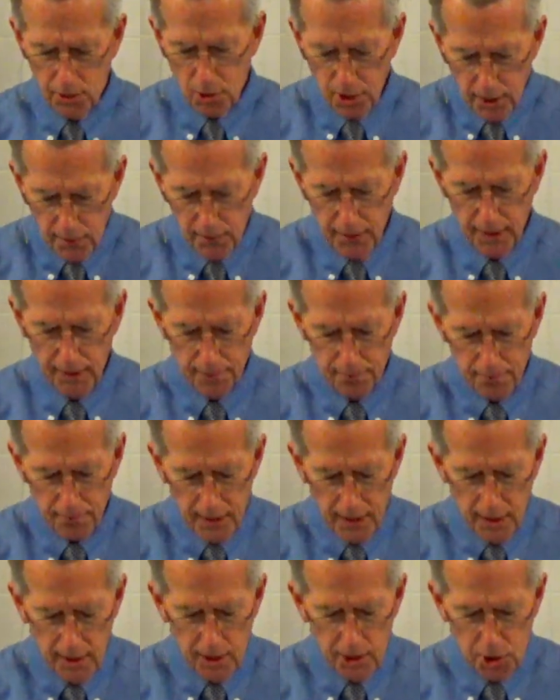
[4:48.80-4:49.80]
this evening.
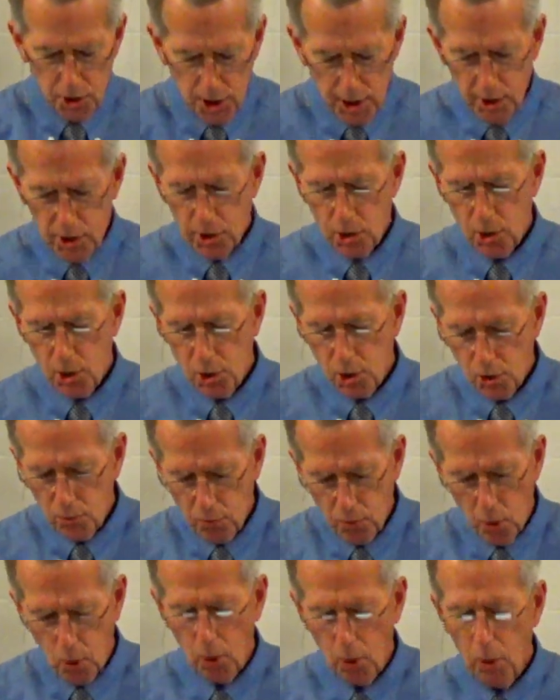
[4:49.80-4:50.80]
Jesus
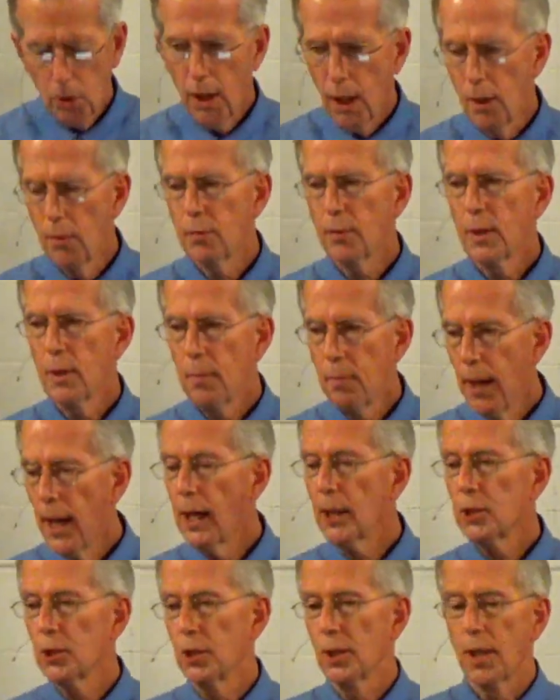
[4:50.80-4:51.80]
is full of
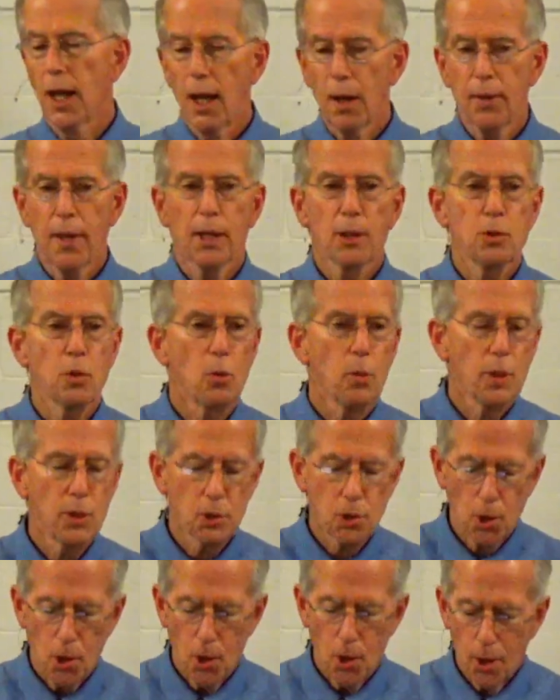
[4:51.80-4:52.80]
compassion. Now, that's what
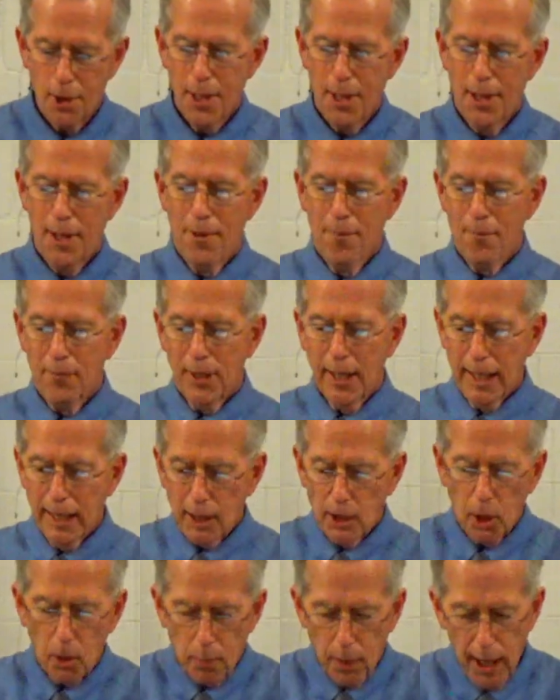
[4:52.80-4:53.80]
we saw
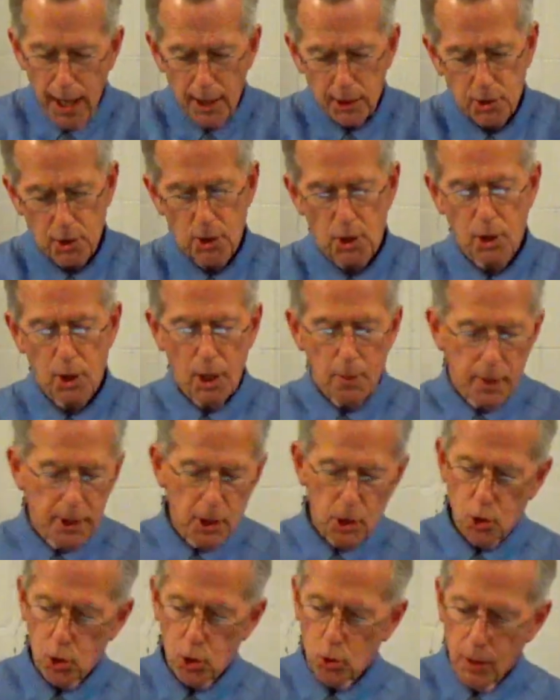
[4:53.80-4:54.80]
in our passage.
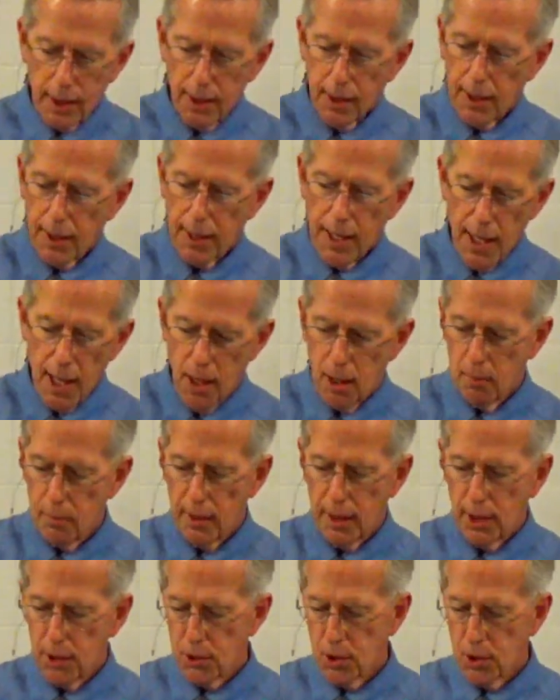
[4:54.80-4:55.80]
Let me just read it
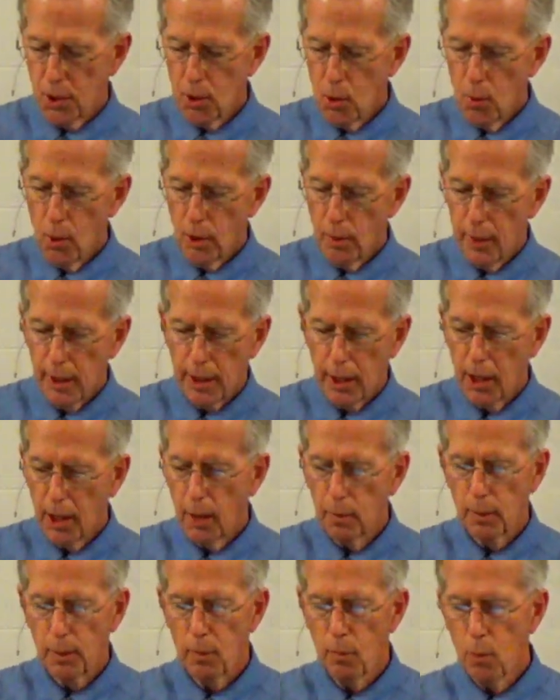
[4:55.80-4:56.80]
again because I do want to make
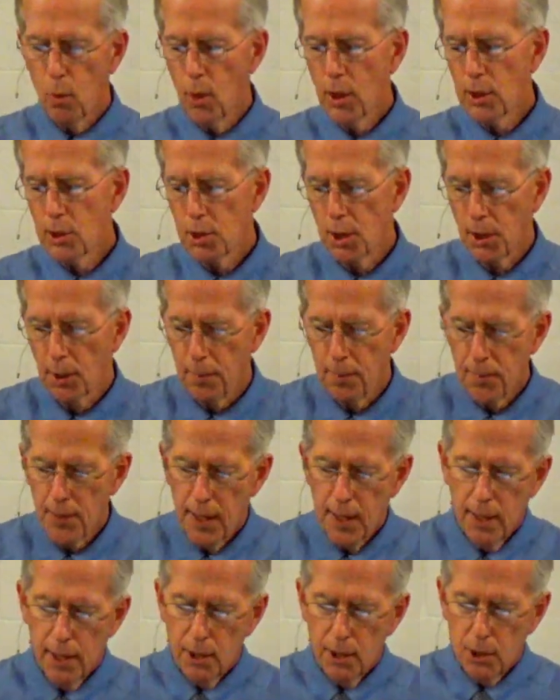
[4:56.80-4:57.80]
a couple of points here.
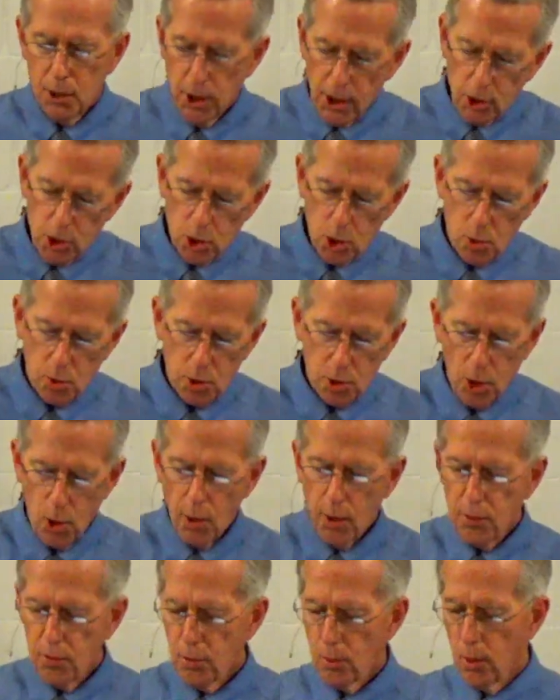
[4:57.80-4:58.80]
Jesus
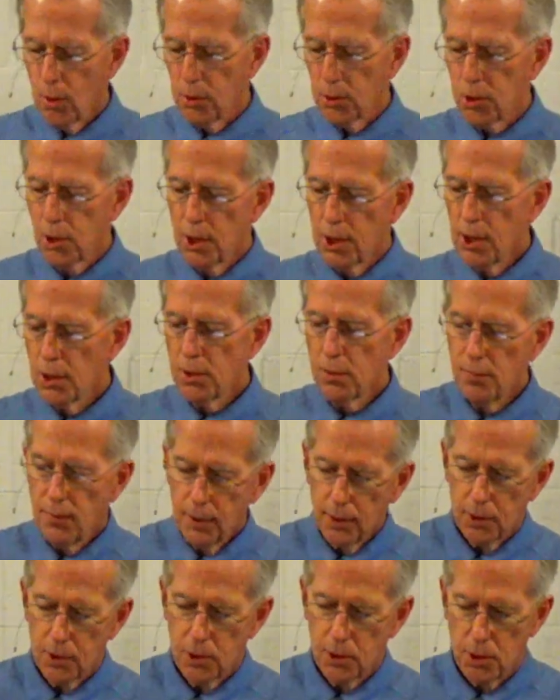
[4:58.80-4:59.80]
was going through all the cities
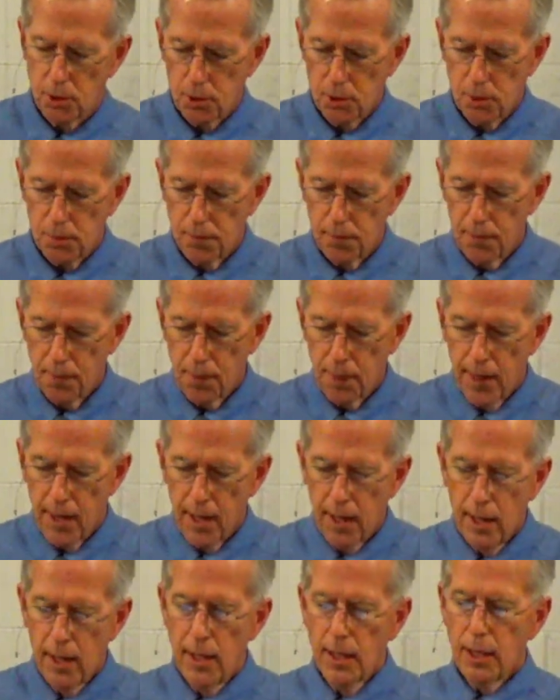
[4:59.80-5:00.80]
and villages,
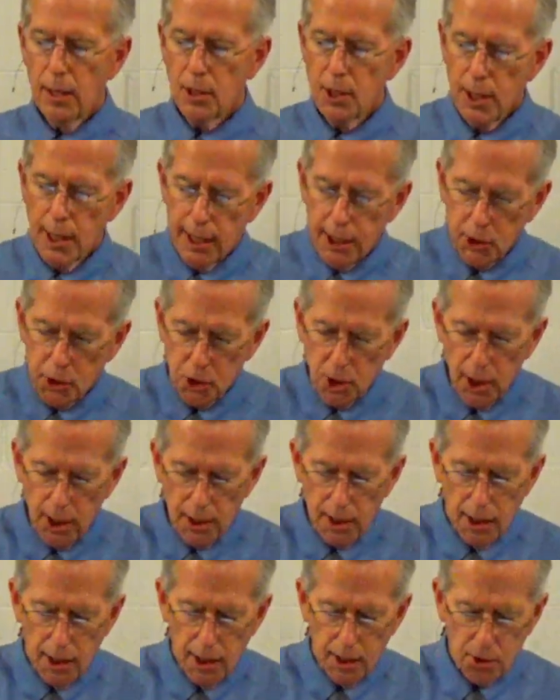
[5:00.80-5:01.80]

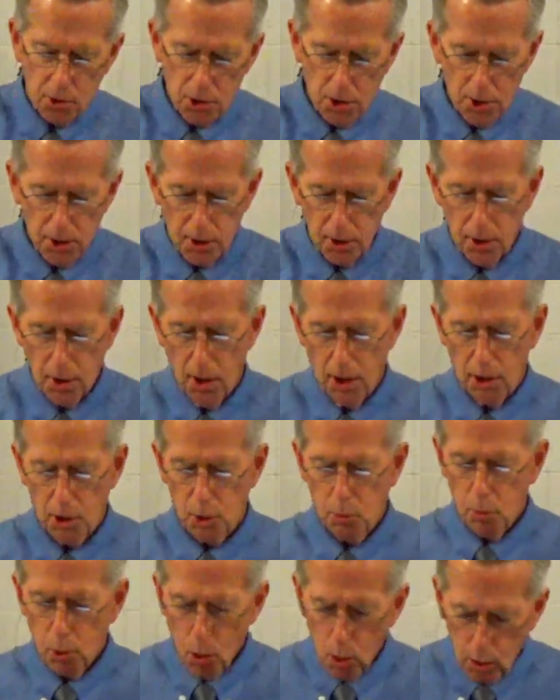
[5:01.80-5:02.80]
teaching in their
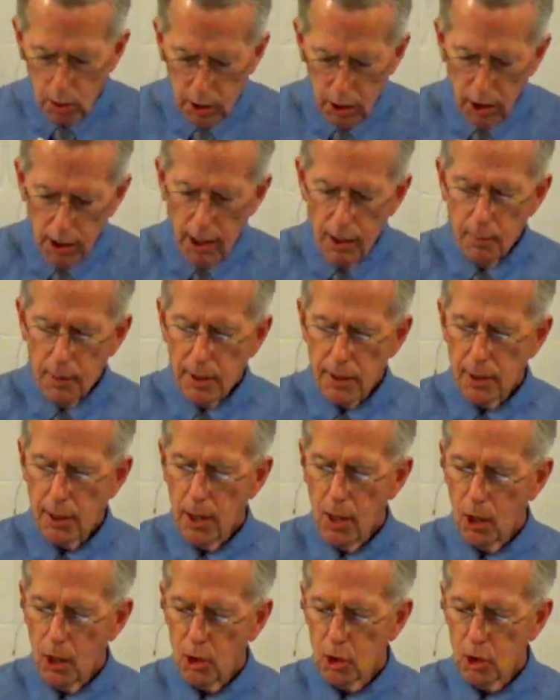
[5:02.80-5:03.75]
synagogues, proclaiming the